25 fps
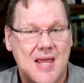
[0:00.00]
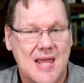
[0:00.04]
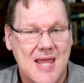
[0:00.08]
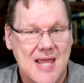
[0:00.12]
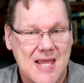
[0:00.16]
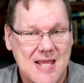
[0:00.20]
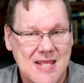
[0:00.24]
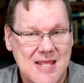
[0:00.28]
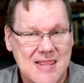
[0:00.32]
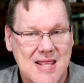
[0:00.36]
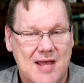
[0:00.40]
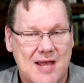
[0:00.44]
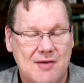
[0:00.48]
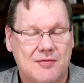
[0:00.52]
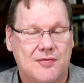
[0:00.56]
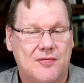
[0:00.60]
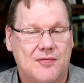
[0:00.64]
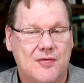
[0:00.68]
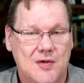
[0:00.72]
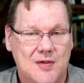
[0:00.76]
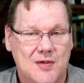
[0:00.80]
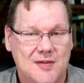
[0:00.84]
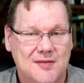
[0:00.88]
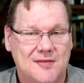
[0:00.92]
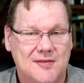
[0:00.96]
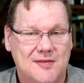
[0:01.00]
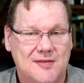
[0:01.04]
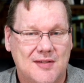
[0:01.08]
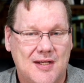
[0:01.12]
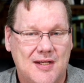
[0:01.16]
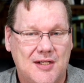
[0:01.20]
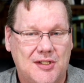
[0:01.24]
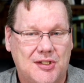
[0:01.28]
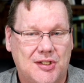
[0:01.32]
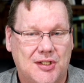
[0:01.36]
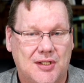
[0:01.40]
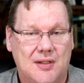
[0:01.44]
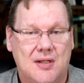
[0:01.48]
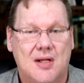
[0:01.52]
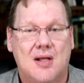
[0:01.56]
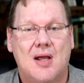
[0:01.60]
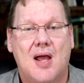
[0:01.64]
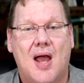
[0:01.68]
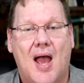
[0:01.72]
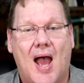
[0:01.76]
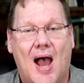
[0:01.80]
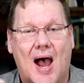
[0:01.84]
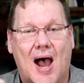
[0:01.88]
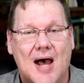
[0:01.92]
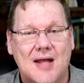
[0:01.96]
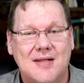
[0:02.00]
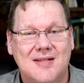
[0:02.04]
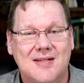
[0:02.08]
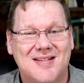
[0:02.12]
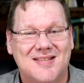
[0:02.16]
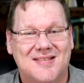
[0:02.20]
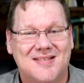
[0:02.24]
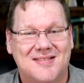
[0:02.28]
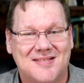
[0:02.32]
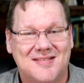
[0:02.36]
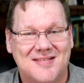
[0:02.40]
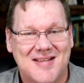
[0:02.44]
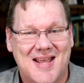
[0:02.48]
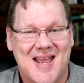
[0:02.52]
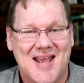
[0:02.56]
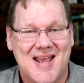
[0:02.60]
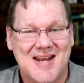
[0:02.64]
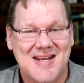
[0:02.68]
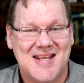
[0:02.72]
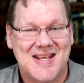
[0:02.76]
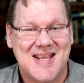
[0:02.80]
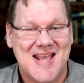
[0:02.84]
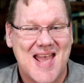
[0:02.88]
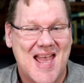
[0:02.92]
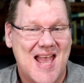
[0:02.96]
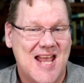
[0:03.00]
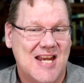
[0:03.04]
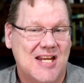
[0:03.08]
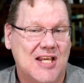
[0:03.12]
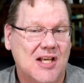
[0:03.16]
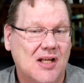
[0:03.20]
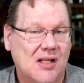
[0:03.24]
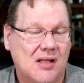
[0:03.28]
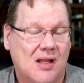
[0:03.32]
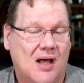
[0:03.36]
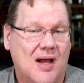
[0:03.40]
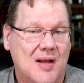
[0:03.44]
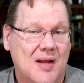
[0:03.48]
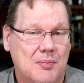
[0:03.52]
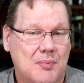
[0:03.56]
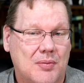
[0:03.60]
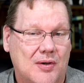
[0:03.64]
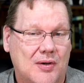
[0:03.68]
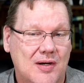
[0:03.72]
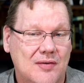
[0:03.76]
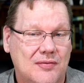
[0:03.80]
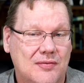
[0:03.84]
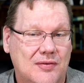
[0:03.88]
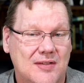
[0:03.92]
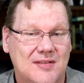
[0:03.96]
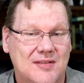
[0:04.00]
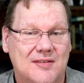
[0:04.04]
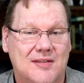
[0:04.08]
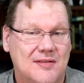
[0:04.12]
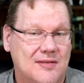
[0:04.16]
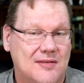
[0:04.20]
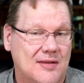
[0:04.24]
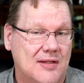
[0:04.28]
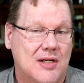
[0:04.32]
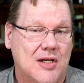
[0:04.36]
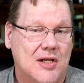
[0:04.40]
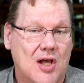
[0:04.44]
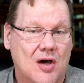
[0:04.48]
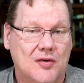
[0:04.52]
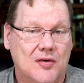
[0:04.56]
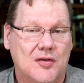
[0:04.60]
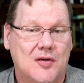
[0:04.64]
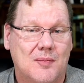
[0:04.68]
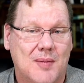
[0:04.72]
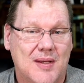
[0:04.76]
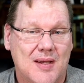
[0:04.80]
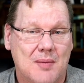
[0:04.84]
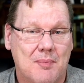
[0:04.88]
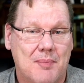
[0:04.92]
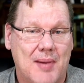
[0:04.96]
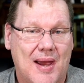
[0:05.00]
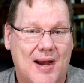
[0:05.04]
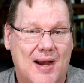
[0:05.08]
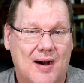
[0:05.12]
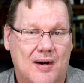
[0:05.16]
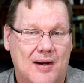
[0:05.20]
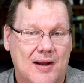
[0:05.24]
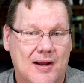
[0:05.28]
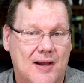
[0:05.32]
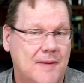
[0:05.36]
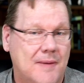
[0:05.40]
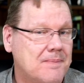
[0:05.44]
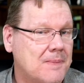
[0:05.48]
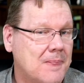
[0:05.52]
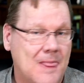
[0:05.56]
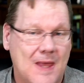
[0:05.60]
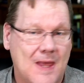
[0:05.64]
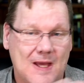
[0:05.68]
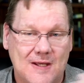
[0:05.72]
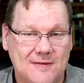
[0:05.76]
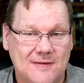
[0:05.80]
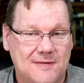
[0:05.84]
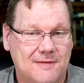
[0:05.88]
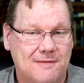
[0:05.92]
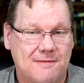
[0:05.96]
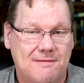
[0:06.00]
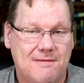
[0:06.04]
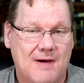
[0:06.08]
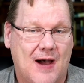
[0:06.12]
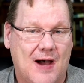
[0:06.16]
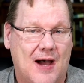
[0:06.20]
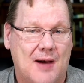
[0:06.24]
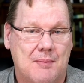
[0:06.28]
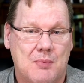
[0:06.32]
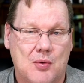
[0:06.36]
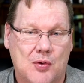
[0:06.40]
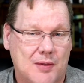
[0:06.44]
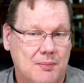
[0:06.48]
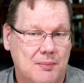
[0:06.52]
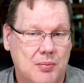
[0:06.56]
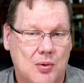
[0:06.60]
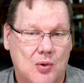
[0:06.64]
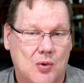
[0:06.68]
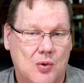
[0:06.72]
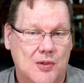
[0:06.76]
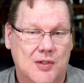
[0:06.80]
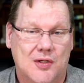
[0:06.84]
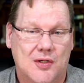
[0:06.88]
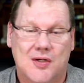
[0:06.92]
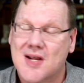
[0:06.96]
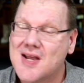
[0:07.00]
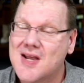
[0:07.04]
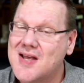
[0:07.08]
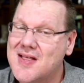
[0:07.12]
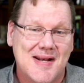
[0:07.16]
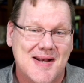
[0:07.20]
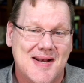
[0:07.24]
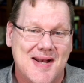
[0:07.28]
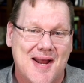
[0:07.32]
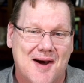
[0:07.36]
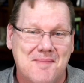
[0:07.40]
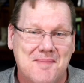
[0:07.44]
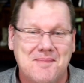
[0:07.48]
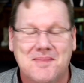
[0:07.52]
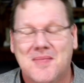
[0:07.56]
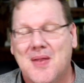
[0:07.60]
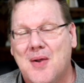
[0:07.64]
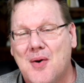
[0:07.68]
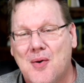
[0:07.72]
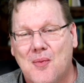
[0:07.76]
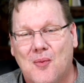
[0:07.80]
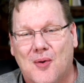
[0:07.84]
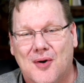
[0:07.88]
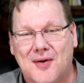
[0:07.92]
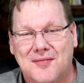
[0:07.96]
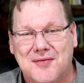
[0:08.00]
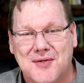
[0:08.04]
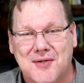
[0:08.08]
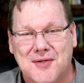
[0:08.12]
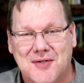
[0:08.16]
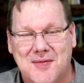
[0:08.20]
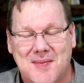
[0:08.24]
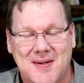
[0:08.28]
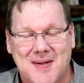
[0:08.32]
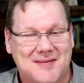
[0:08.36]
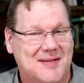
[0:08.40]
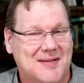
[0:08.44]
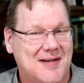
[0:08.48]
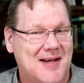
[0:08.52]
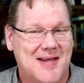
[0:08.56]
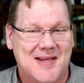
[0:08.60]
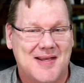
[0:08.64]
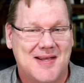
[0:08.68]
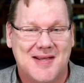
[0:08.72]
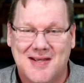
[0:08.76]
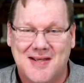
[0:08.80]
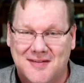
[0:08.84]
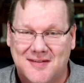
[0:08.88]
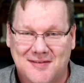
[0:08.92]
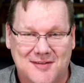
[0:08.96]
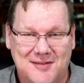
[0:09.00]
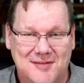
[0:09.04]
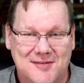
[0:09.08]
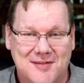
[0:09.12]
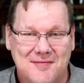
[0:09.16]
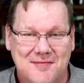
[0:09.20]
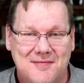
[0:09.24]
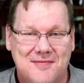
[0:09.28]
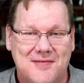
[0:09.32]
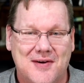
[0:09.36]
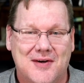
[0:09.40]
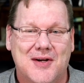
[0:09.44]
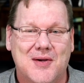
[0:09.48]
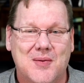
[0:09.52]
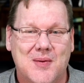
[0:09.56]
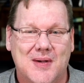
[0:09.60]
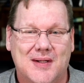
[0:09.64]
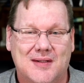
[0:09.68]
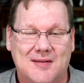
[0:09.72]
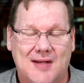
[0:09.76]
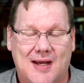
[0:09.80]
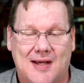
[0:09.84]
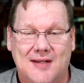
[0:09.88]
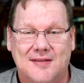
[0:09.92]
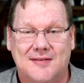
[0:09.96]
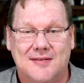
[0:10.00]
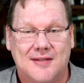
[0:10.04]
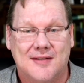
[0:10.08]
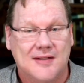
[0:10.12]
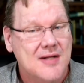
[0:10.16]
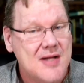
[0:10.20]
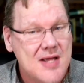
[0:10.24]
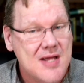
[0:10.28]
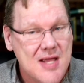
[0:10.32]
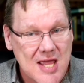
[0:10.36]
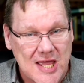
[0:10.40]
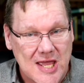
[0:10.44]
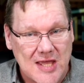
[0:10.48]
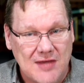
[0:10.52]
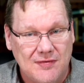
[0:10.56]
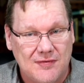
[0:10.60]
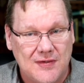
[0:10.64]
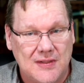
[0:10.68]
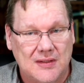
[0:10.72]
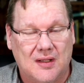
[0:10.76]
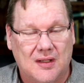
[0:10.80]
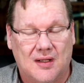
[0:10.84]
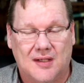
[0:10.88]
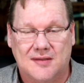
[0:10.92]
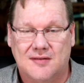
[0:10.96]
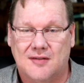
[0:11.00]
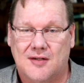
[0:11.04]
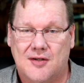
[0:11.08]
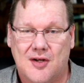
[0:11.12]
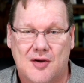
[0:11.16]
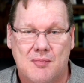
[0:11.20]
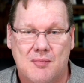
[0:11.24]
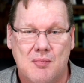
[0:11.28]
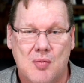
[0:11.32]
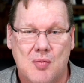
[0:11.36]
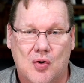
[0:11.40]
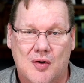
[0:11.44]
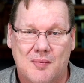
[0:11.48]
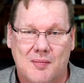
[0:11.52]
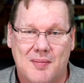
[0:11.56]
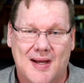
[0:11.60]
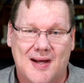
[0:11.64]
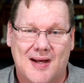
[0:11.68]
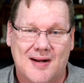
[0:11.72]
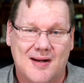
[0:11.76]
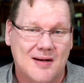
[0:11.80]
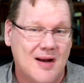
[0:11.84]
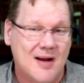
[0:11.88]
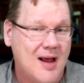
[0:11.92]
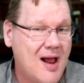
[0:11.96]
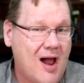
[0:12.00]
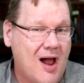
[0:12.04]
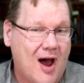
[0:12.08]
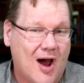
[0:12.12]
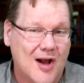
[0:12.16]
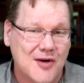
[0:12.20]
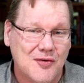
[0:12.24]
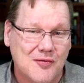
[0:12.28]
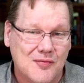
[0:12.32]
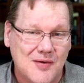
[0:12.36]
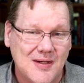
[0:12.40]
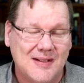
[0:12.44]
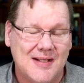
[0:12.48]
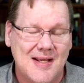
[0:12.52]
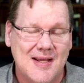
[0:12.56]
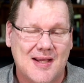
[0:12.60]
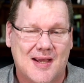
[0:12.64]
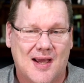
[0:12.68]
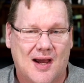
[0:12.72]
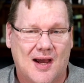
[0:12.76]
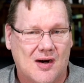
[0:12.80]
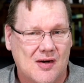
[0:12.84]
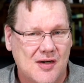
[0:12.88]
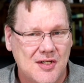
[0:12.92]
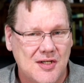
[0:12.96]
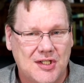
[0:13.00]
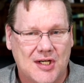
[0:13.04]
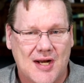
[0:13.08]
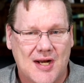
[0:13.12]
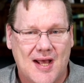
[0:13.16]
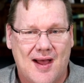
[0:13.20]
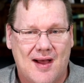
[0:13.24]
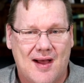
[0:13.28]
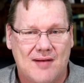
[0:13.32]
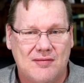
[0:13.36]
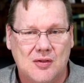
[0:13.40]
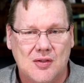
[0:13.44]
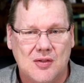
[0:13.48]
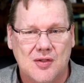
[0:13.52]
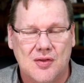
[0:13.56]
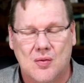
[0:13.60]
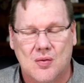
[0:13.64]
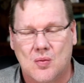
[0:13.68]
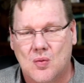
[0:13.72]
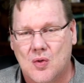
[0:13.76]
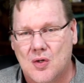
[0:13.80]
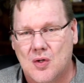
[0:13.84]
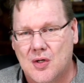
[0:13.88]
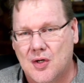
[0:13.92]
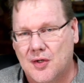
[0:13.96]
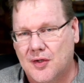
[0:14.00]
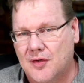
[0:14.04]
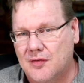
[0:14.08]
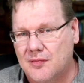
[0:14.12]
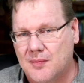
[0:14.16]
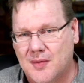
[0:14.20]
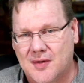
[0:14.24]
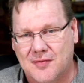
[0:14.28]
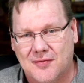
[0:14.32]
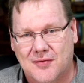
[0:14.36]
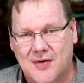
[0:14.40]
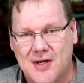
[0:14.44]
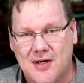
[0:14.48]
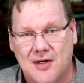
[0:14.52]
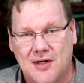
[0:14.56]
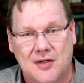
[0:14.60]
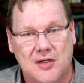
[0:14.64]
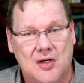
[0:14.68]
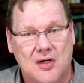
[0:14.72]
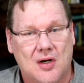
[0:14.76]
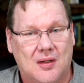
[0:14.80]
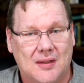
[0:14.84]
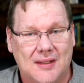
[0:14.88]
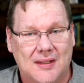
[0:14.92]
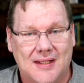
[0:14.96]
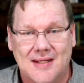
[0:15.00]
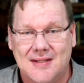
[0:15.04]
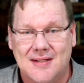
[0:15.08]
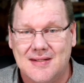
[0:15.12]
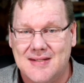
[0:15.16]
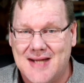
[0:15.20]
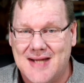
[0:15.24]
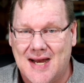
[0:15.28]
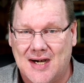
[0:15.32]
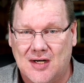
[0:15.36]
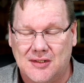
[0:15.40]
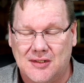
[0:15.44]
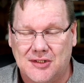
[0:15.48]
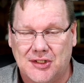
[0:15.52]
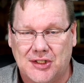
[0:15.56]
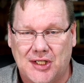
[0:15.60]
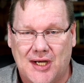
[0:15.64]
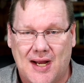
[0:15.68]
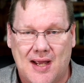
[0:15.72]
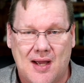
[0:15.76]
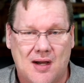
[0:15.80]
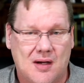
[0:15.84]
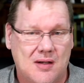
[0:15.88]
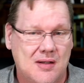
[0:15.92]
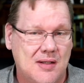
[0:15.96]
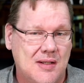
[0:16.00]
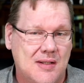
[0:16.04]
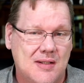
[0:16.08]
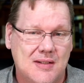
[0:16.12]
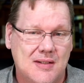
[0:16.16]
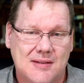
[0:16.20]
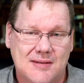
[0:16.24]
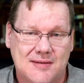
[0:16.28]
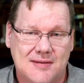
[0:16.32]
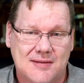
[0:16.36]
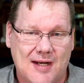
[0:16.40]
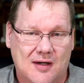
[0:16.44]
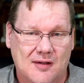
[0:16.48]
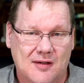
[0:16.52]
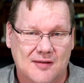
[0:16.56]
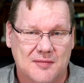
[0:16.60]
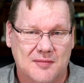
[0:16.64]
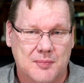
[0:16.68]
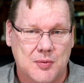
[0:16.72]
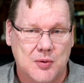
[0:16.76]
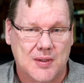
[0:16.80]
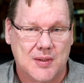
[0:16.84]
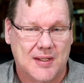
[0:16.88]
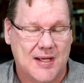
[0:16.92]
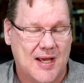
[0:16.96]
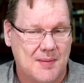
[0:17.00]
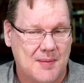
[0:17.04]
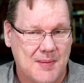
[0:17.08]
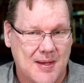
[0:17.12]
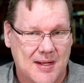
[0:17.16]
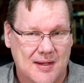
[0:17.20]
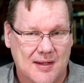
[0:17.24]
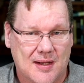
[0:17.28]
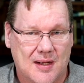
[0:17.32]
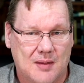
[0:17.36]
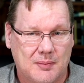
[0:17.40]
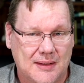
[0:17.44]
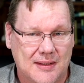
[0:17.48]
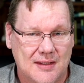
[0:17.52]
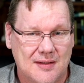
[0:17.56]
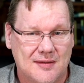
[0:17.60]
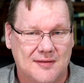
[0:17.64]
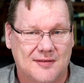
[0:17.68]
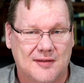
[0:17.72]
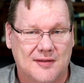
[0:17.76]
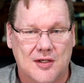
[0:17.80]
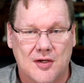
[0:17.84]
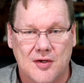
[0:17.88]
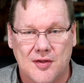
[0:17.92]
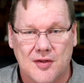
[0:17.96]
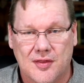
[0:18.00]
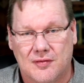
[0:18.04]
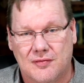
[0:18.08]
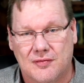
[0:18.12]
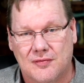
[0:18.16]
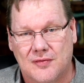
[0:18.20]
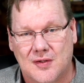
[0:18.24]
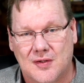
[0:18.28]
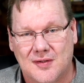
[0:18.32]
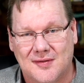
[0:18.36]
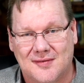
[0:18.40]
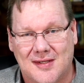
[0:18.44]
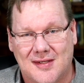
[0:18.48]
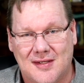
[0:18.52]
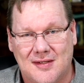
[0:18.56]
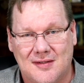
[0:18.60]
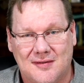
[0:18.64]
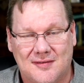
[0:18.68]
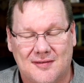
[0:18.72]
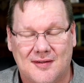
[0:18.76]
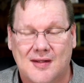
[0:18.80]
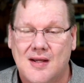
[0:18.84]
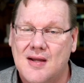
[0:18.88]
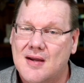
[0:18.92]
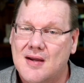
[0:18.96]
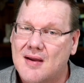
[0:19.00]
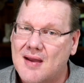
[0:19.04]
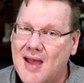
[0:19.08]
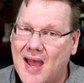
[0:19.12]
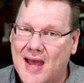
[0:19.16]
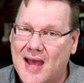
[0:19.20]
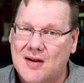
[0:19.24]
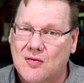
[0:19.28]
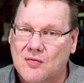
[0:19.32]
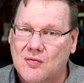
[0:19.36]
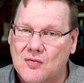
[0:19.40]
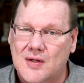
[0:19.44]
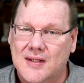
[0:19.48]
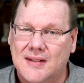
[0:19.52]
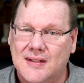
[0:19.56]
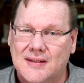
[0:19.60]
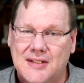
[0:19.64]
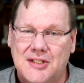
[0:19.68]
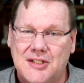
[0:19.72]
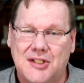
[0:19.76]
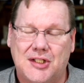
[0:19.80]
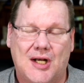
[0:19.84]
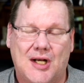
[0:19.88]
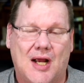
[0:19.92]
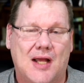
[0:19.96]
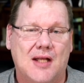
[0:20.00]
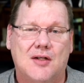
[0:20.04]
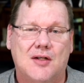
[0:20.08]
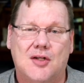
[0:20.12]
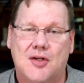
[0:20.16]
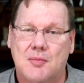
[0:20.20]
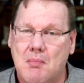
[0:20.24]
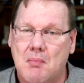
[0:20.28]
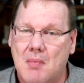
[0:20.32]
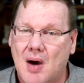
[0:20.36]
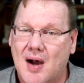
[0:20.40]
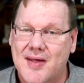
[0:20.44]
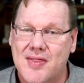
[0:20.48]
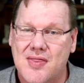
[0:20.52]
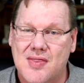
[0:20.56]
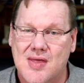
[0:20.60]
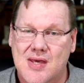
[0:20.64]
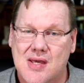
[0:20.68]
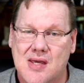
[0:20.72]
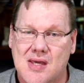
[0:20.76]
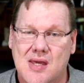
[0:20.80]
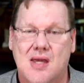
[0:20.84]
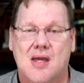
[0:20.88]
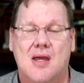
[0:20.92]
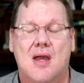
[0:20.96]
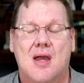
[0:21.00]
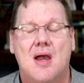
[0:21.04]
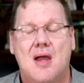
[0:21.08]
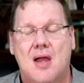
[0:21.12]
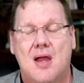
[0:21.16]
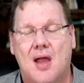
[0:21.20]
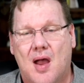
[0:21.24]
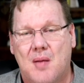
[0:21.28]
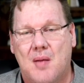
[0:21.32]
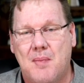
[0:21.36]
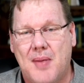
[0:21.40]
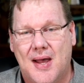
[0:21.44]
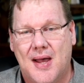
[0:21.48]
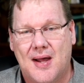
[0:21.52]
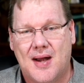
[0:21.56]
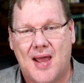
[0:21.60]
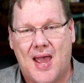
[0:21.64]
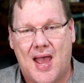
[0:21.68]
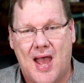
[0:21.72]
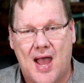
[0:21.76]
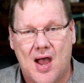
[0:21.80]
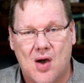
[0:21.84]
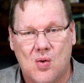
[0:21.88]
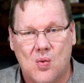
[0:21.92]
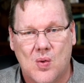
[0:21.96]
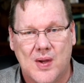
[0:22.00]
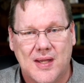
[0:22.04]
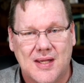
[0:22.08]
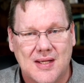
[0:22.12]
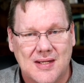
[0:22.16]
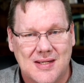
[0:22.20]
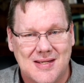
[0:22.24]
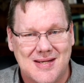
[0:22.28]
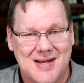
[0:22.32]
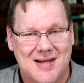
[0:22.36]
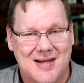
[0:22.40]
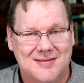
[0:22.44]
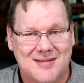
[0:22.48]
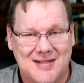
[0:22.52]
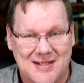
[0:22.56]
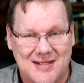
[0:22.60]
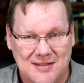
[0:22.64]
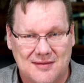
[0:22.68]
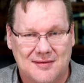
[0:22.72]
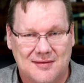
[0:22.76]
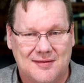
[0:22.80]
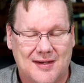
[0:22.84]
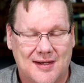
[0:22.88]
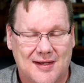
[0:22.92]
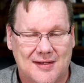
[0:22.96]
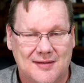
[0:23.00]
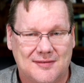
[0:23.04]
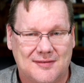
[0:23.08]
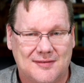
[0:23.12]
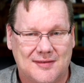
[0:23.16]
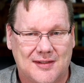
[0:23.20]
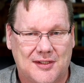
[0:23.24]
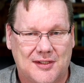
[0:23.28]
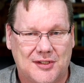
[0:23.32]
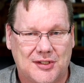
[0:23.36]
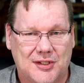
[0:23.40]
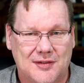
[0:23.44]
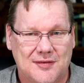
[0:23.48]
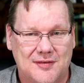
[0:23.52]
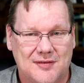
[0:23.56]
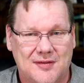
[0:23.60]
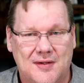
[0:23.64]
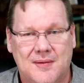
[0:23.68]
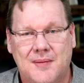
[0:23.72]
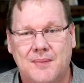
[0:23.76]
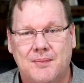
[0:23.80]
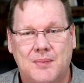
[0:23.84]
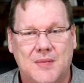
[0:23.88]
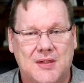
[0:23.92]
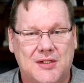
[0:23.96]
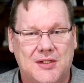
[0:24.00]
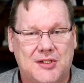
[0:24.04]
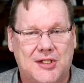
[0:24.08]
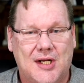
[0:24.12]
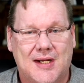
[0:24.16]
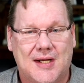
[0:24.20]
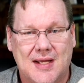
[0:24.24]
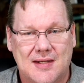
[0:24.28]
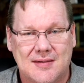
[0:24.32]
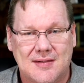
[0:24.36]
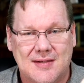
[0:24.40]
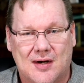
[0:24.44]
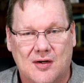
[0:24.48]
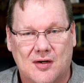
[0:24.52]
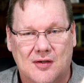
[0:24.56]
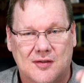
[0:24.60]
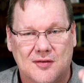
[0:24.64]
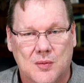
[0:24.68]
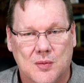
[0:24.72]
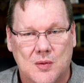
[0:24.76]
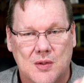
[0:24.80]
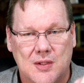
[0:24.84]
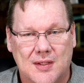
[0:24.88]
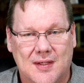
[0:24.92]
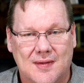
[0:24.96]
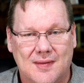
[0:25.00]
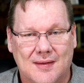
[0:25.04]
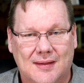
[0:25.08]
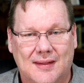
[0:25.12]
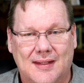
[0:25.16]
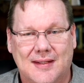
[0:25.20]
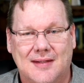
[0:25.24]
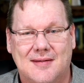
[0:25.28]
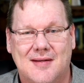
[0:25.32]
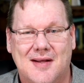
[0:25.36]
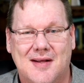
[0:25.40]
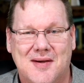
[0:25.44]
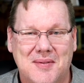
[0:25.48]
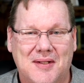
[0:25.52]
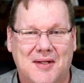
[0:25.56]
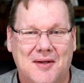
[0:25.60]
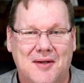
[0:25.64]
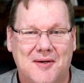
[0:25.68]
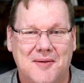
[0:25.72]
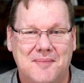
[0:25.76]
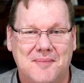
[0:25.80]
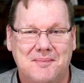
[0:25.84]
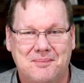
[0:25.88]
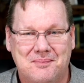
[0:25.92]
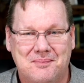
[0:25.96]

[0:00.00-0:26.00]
In that first session, understanding any client preferences that are going to be a barrier is far more important. Now, what I've talked about today is just a very quick taster. If you'd like to know more about it, I'd really encourage you to have a look at the work of my friend and colleague, Daryl Chow. Daryl's book came out a couple of years ago, The First Kiss, and it really changed my thinking about how we conduct intake sessions. Check out Daryl's work in the link down below.